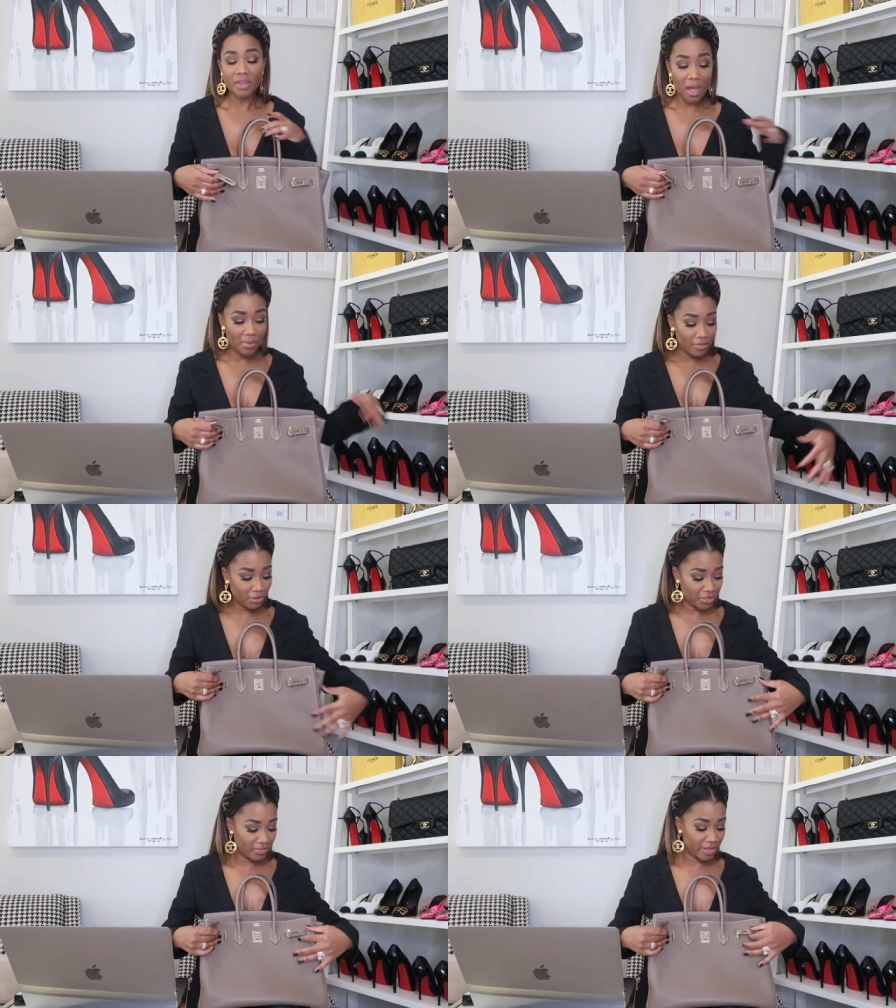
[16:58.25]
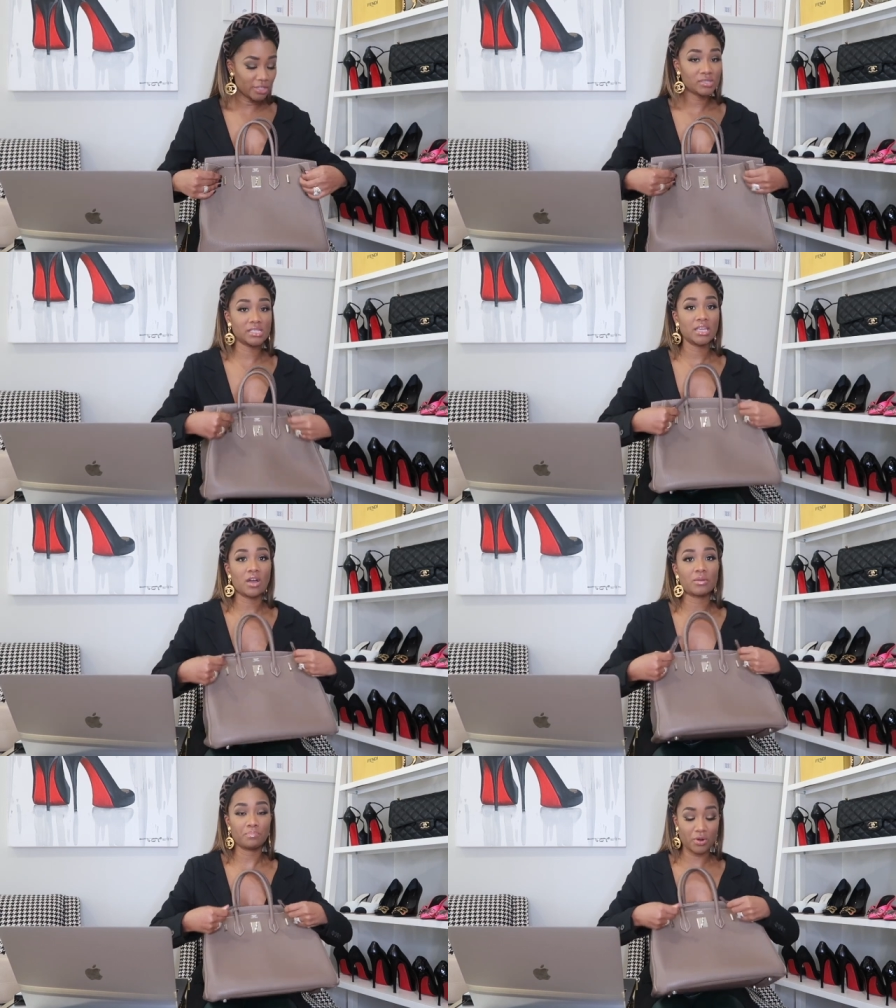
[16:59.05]
Another thing that you see
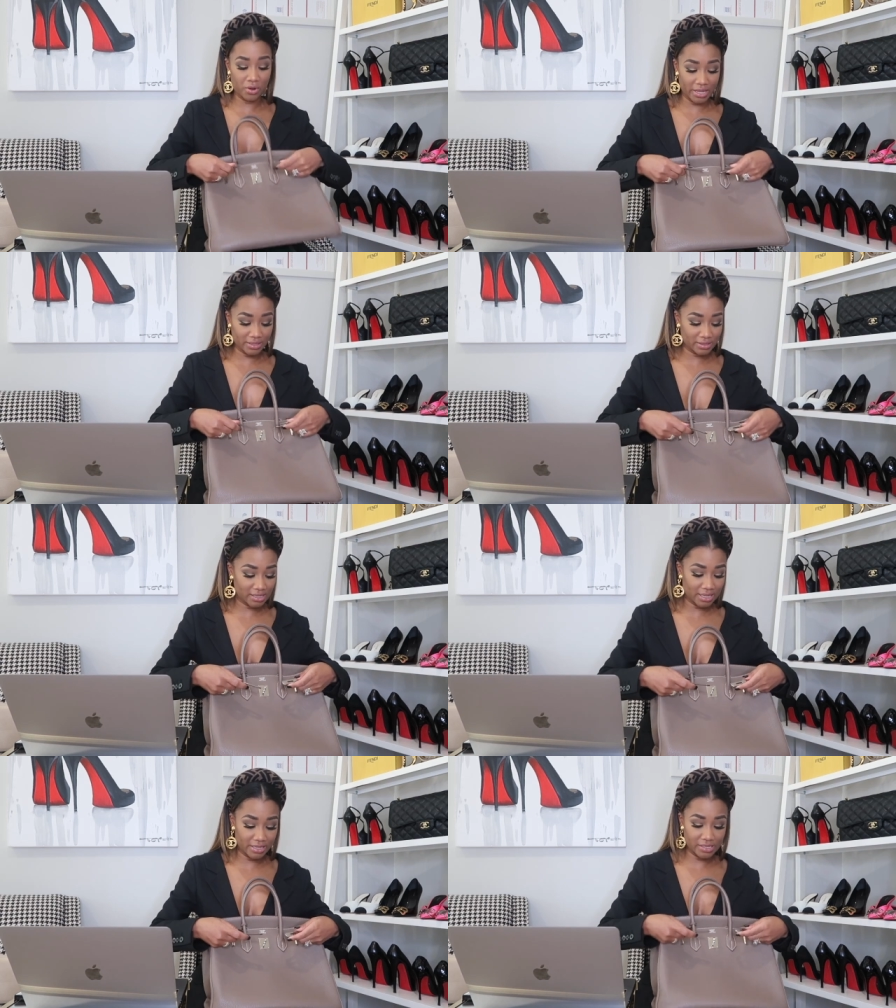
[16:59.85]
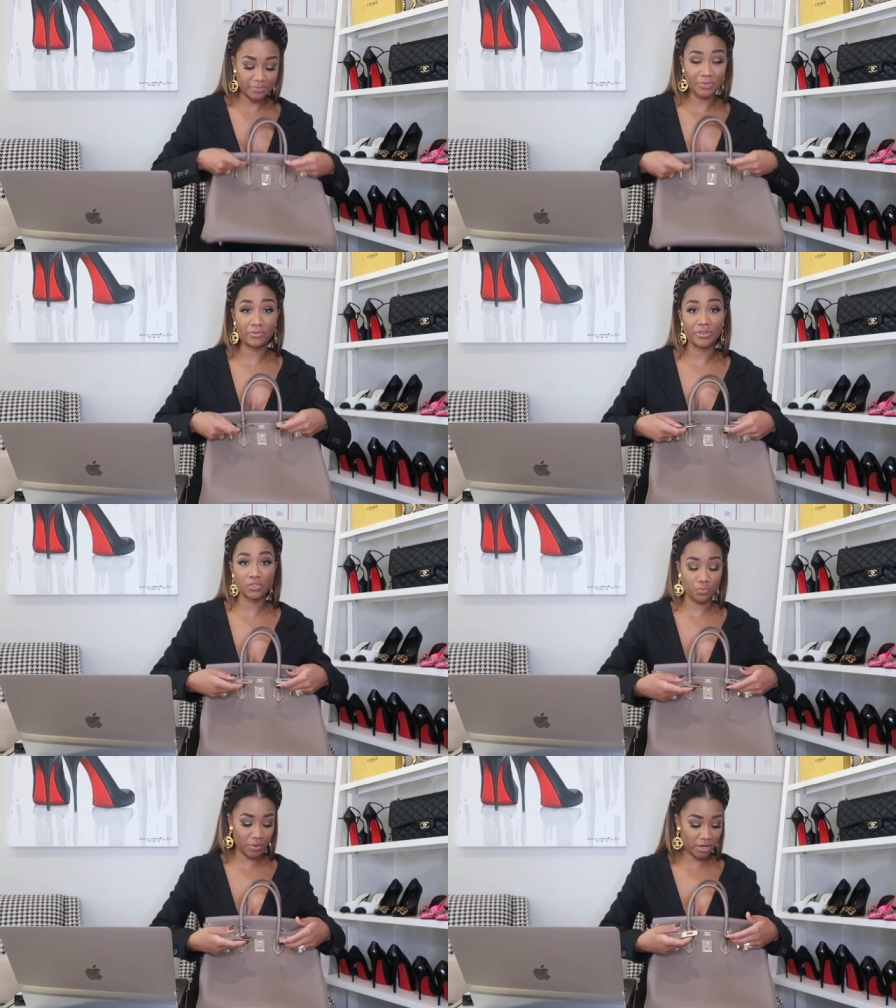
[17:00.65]
on Birkins is, if
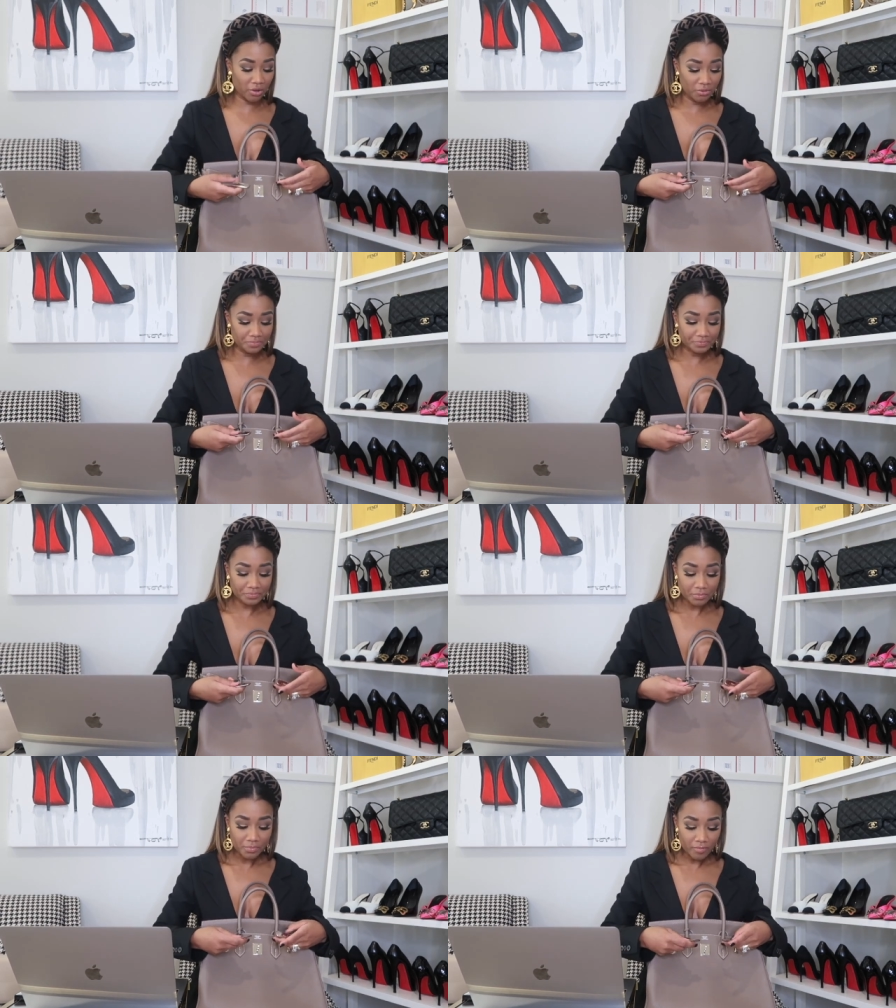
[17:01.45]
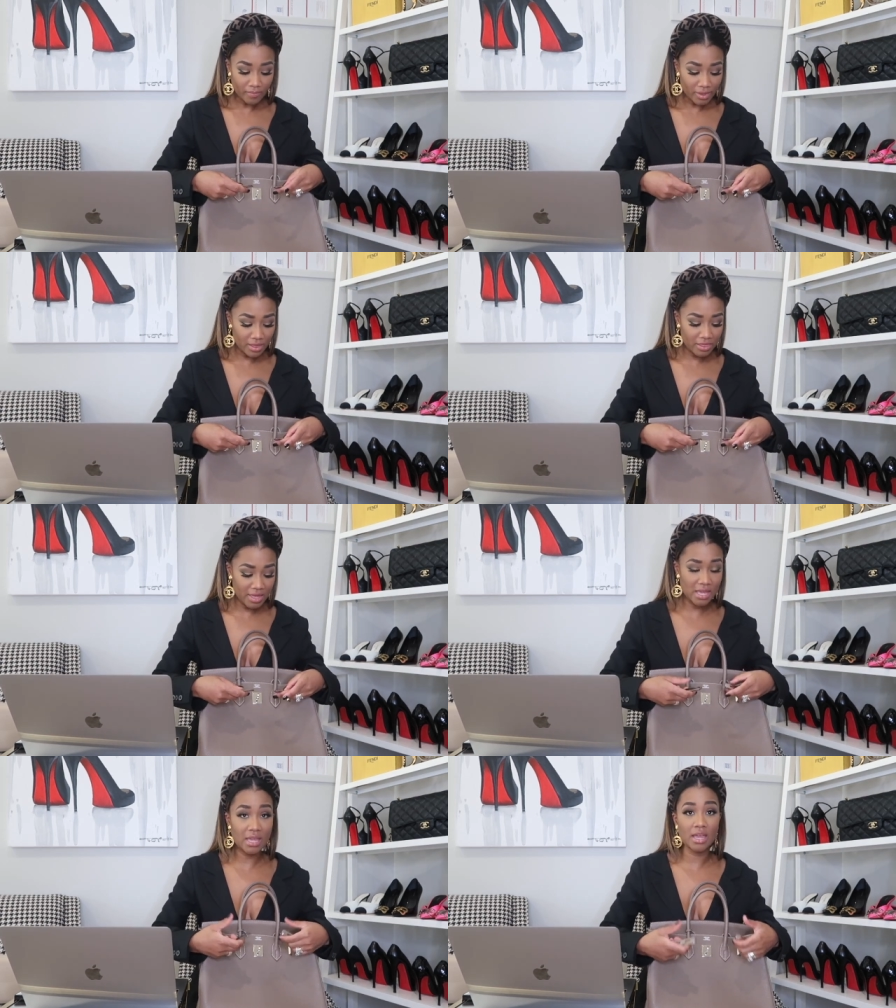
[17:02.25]
it's real,
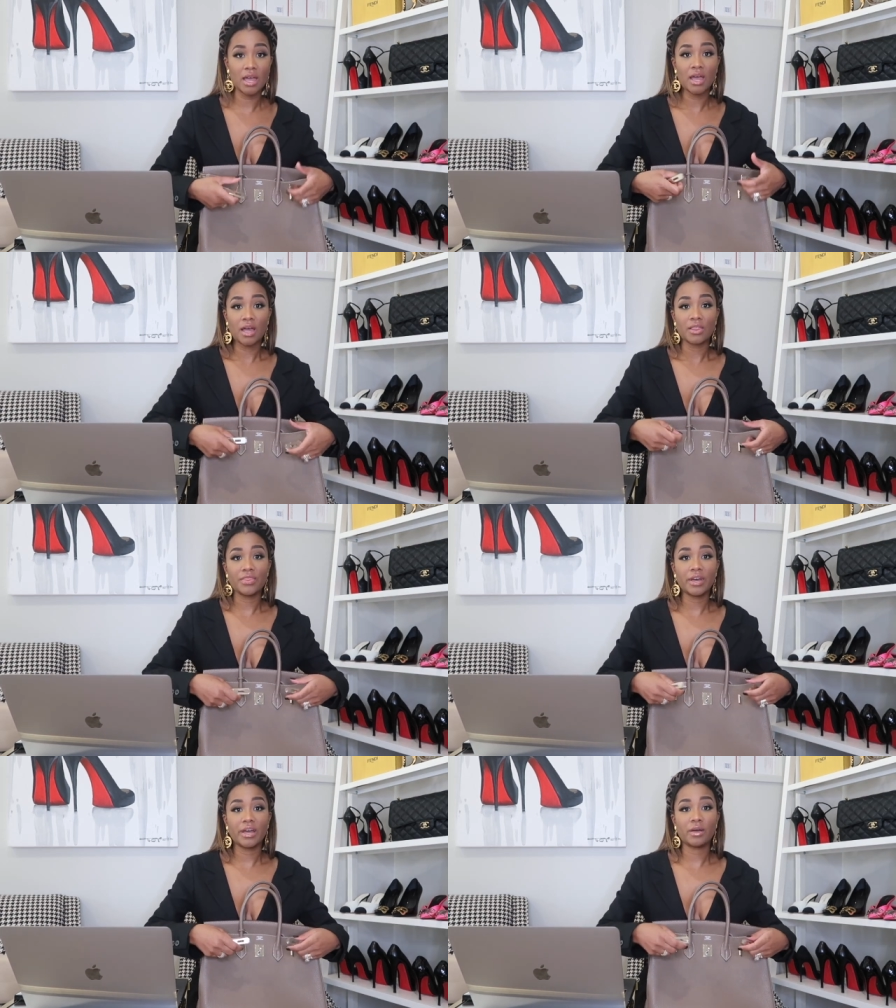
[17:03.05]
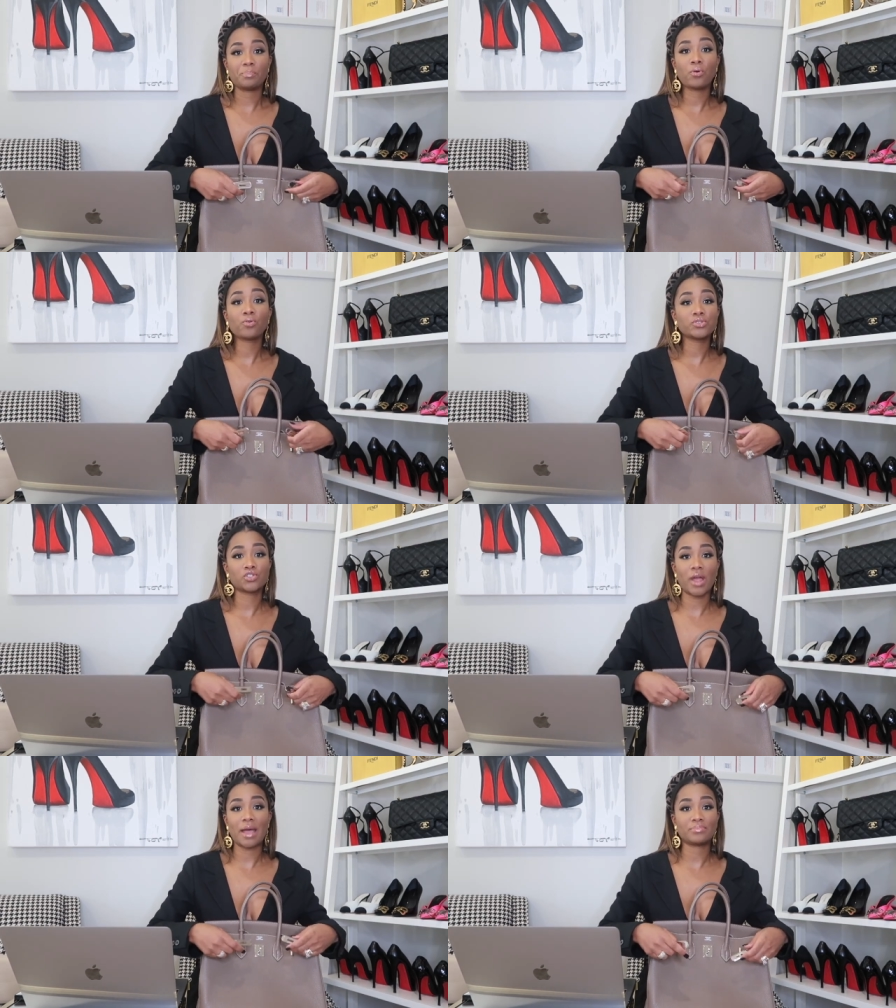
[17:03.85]
the pull
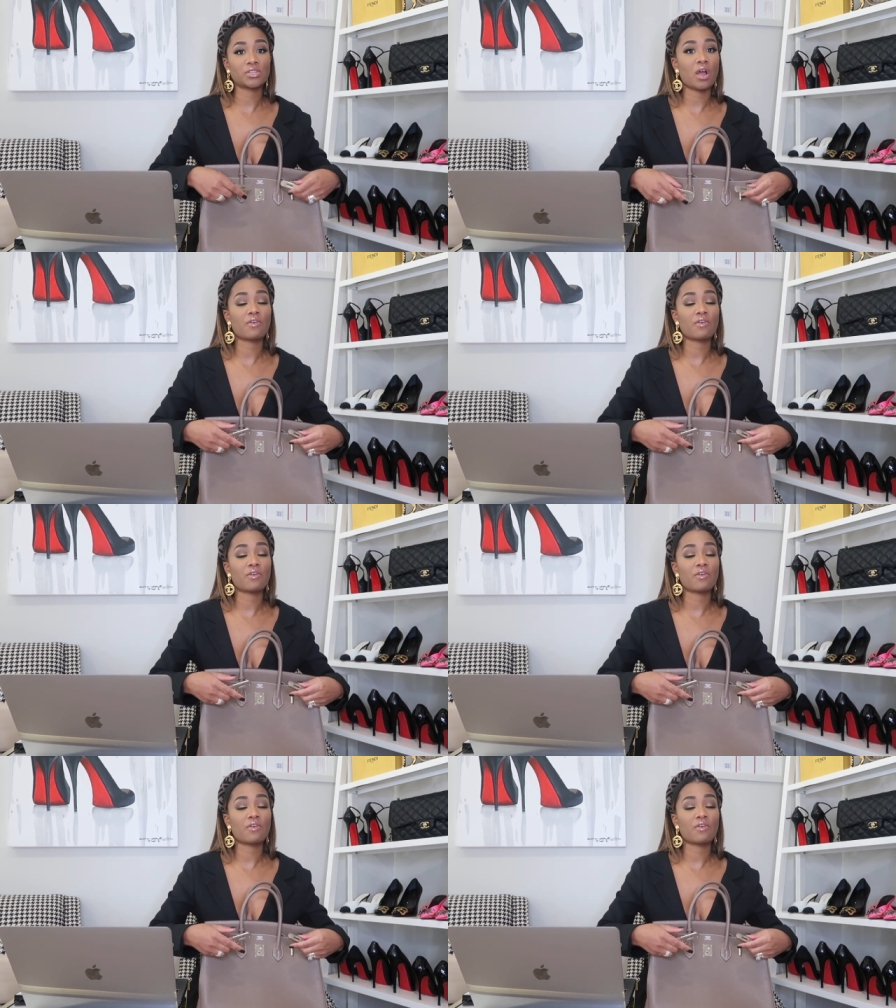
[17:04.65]
straps